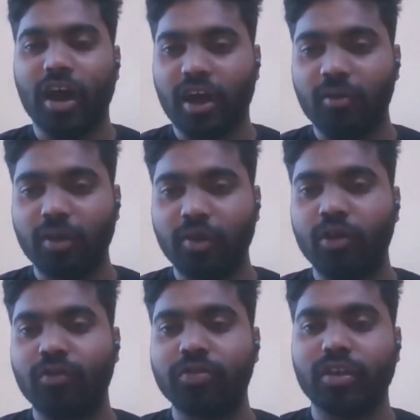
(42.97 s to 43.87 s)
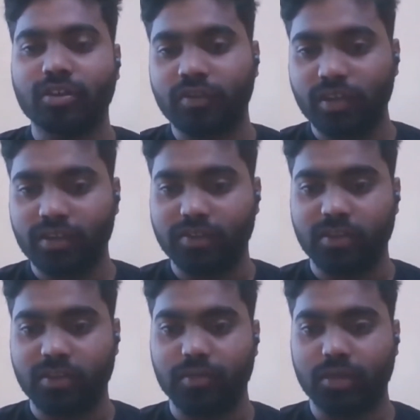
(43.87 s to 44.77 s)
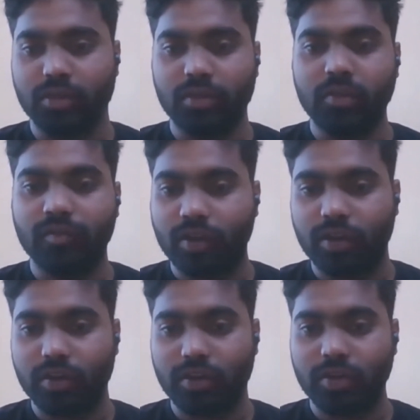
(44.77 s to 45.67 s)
am the only one selected for this company. For the